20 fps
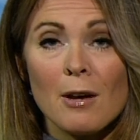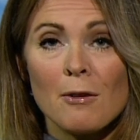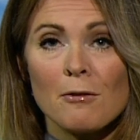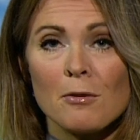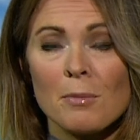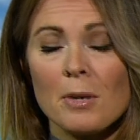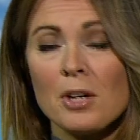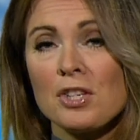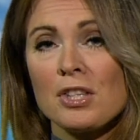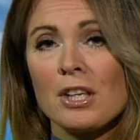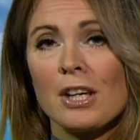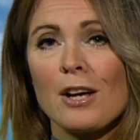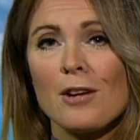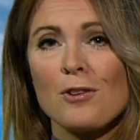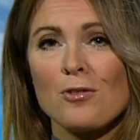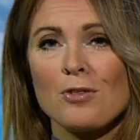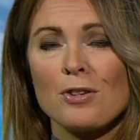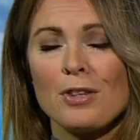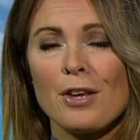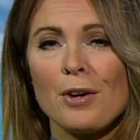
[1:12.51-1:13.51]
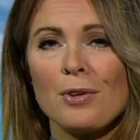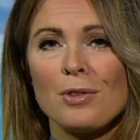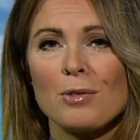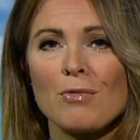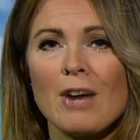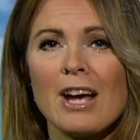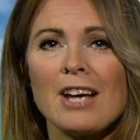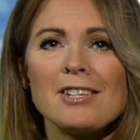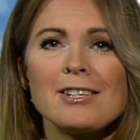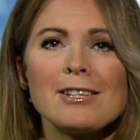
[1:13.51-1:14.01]
For much of the country, though,
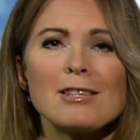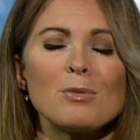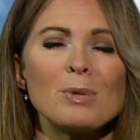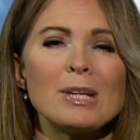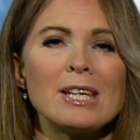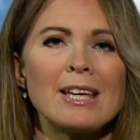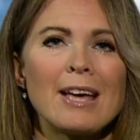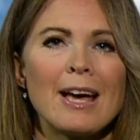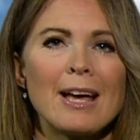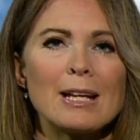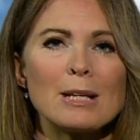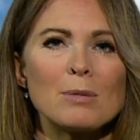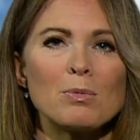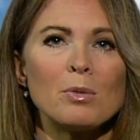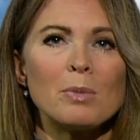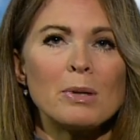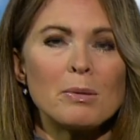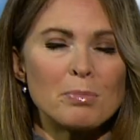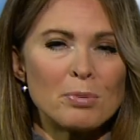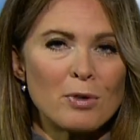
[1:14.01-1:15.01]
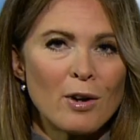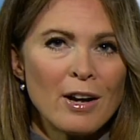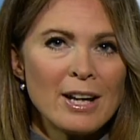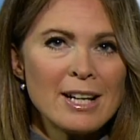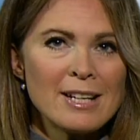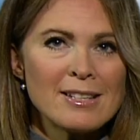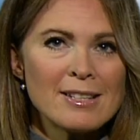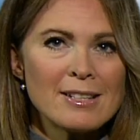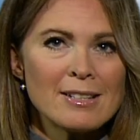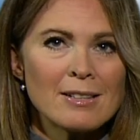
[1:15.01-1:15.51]
the rest of the weekend will be
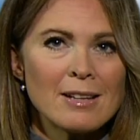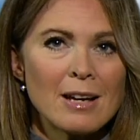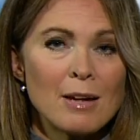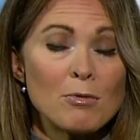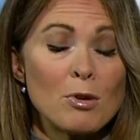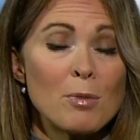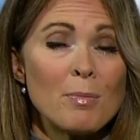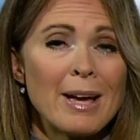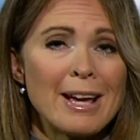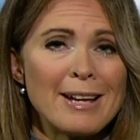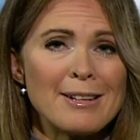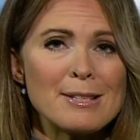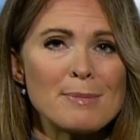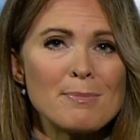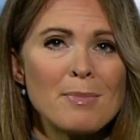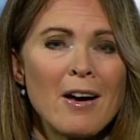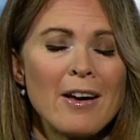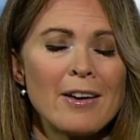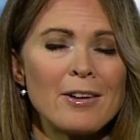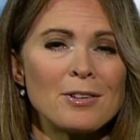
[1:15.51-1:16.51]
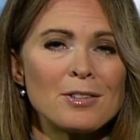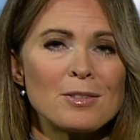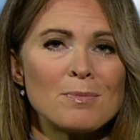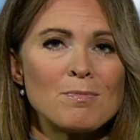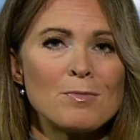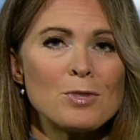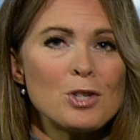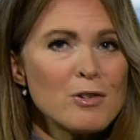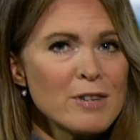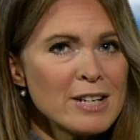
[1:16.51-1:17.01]
bright and remains mild.
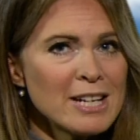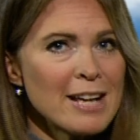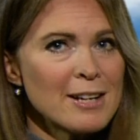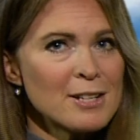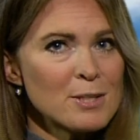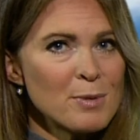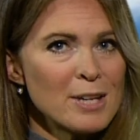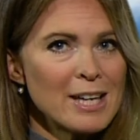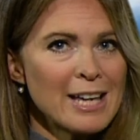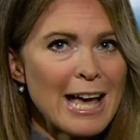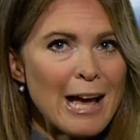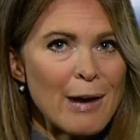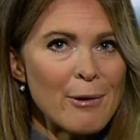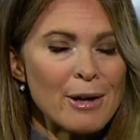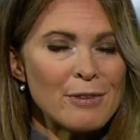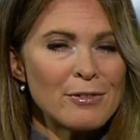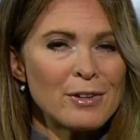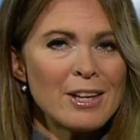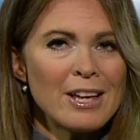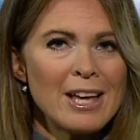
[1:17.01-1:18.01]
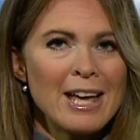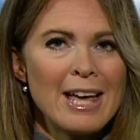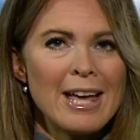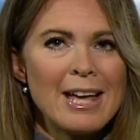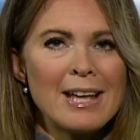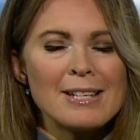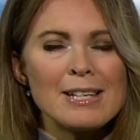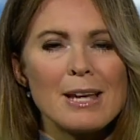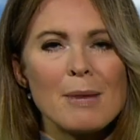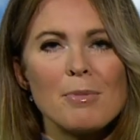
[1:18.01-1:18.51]
During next week, however,
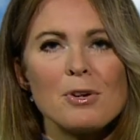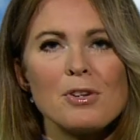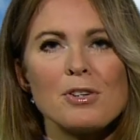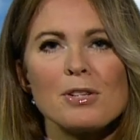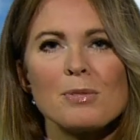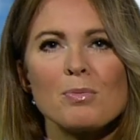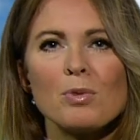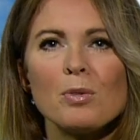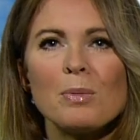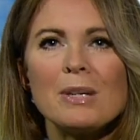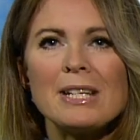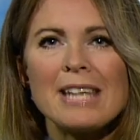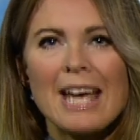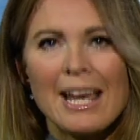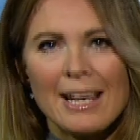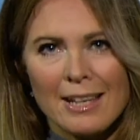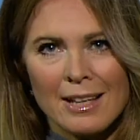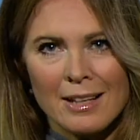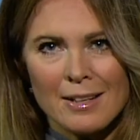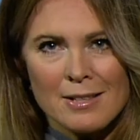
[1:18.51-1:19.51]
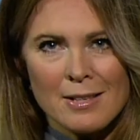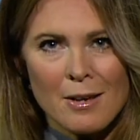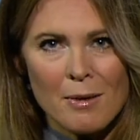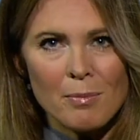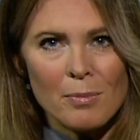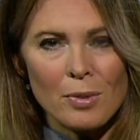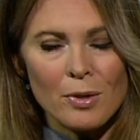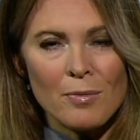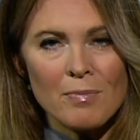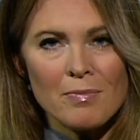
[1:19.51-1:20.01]
temperatures will be taking a
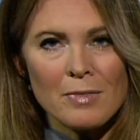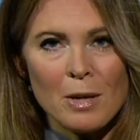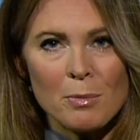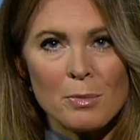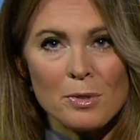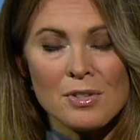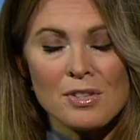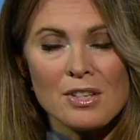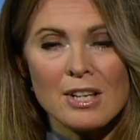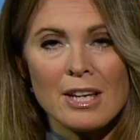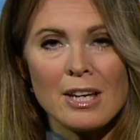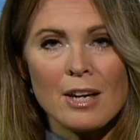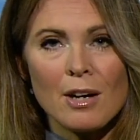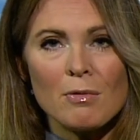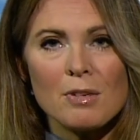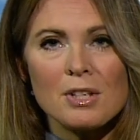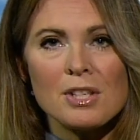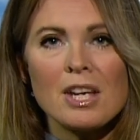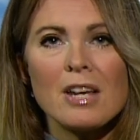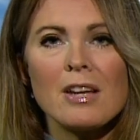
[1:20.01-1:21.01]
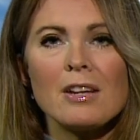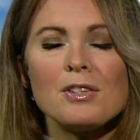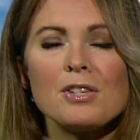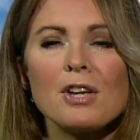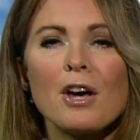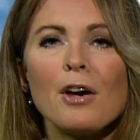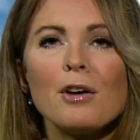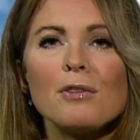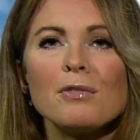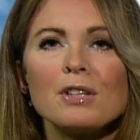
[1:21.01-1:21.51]
tumble and we'll see a return
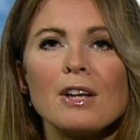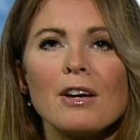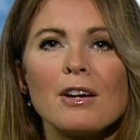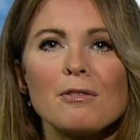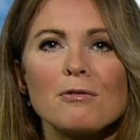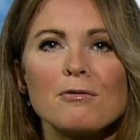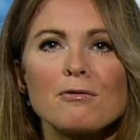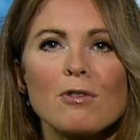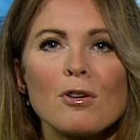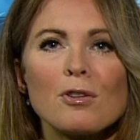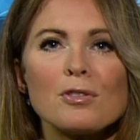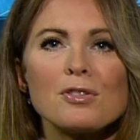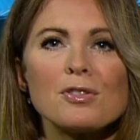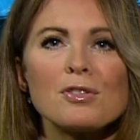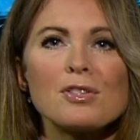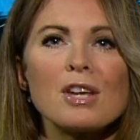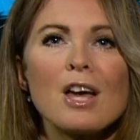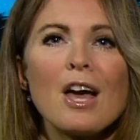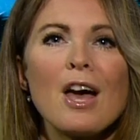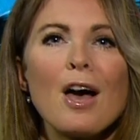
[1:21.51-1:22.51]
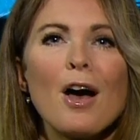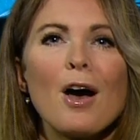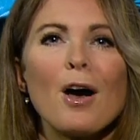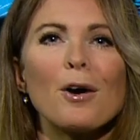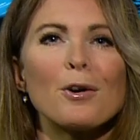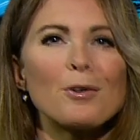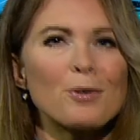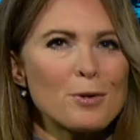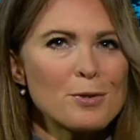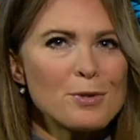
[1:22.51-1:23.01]
to overnight frosts
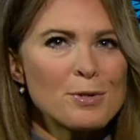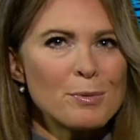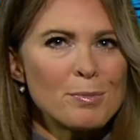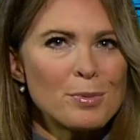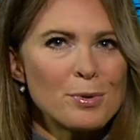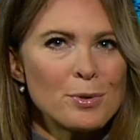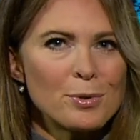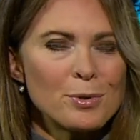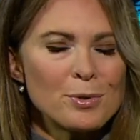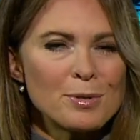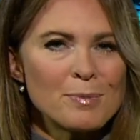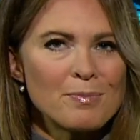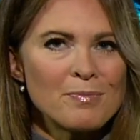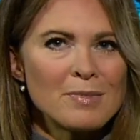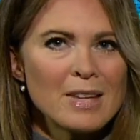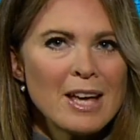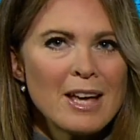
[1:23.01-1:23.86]
across the board.